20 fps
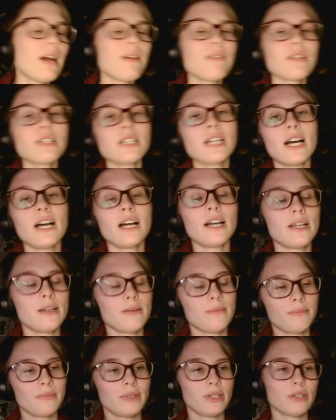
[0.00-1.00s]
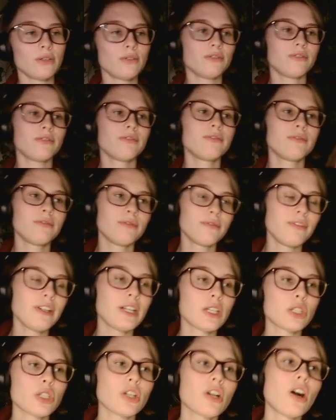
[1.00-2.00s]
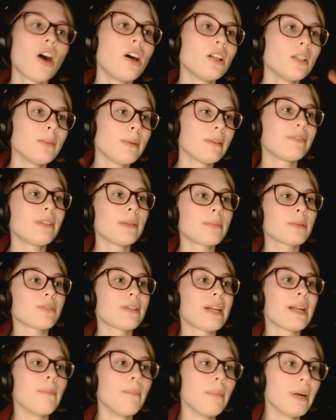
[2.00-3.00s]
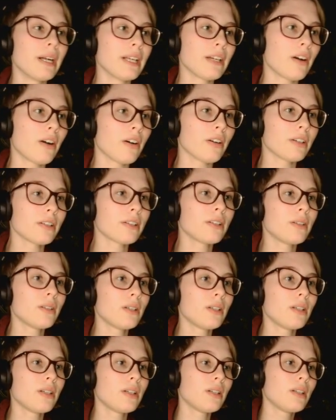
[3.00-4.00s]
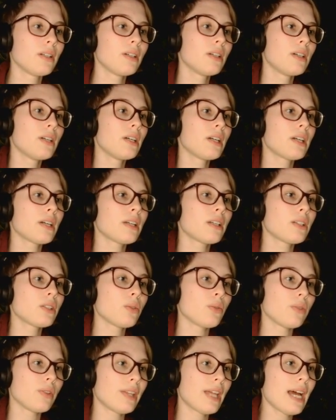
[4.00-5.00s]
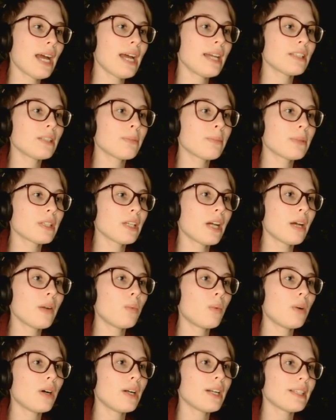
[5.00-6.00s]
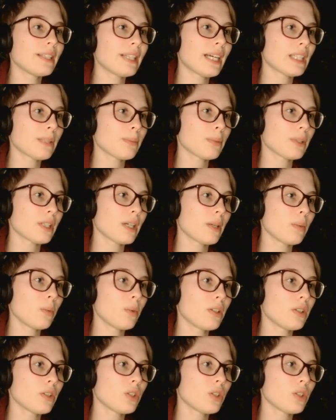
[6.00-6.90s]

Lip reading: Every time that you finish a column, it flips a random money card. So that's beside 1 and that's beside 1.